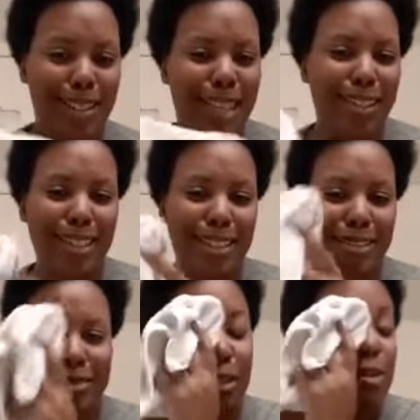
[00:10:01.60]
So like,
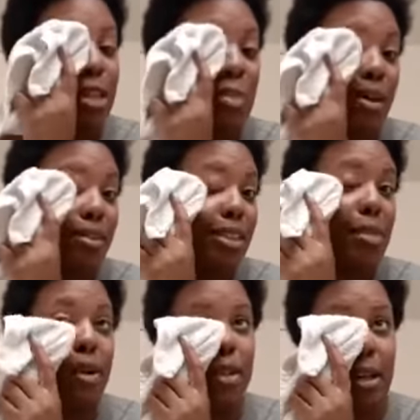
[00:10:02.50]
don't do that part.
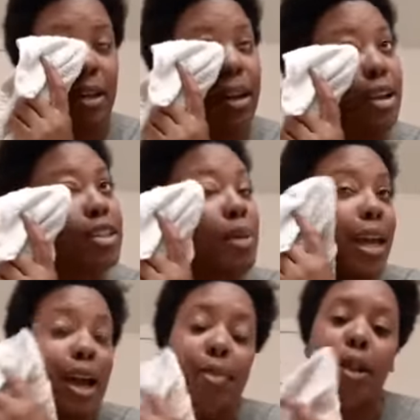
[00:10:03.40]
That part's not going to actually make it
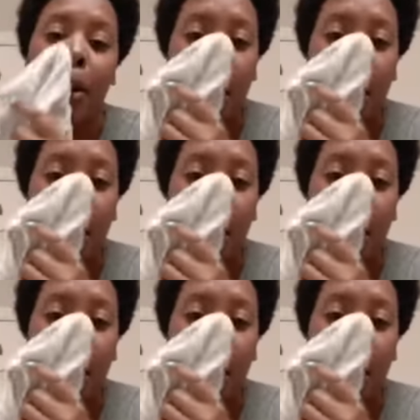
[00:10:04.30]
happen.